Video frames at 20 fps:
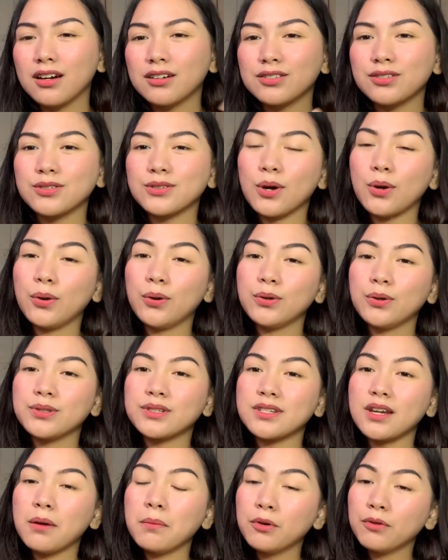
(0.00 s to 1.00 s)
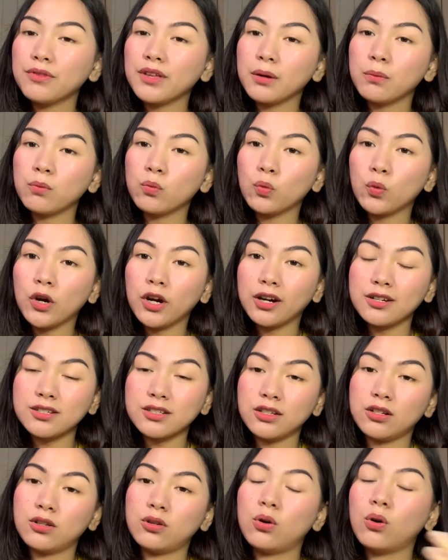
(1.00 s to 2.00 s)
so some of them work
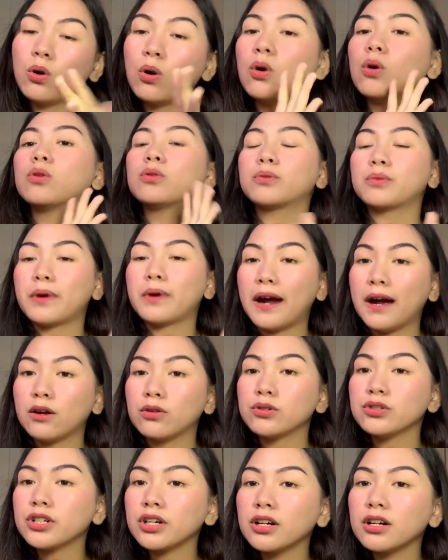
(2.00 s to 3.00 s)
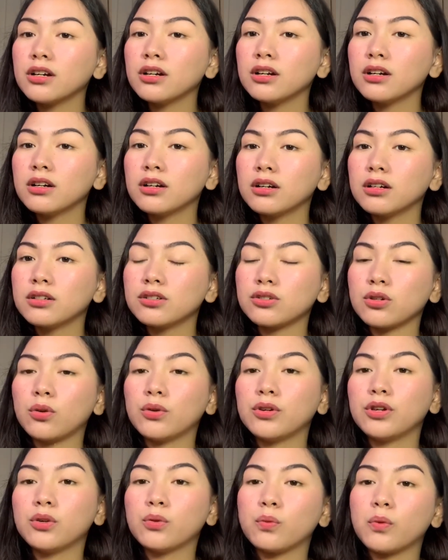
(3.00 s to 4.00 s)
as an all-rounder so
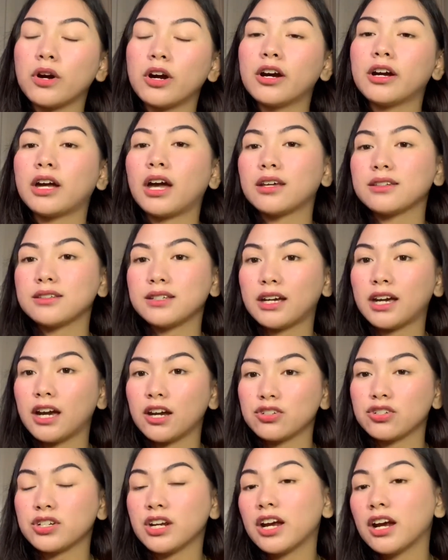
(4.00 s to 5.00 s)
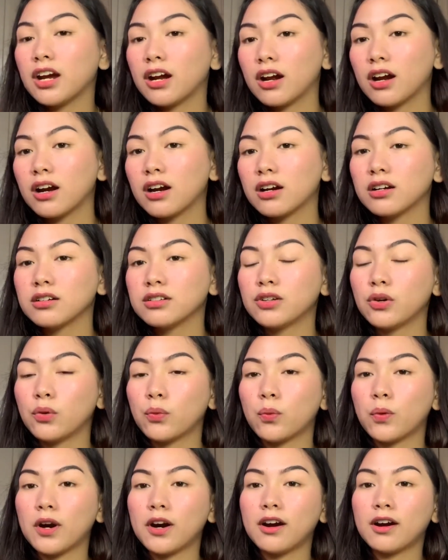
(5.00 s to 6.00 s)
you work as a cashier, you
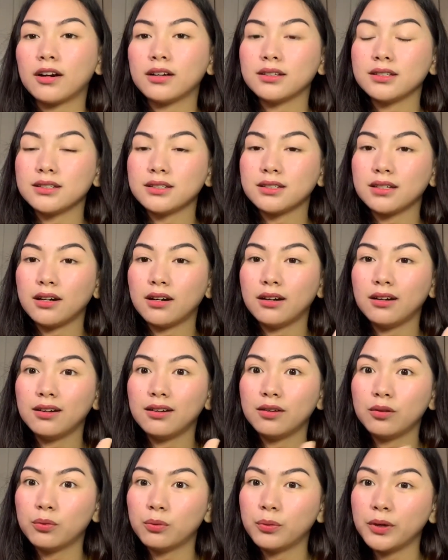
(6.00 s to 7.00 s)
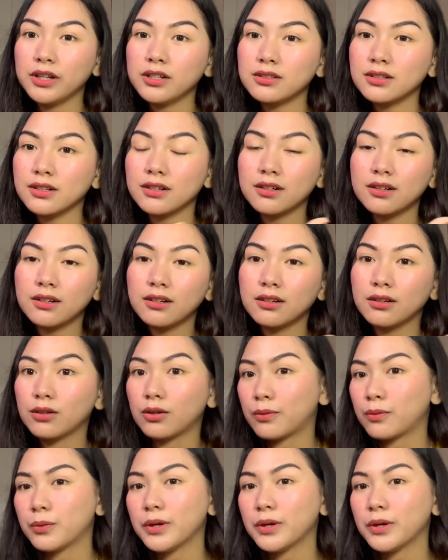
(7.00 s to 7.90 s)
work as a waiter or a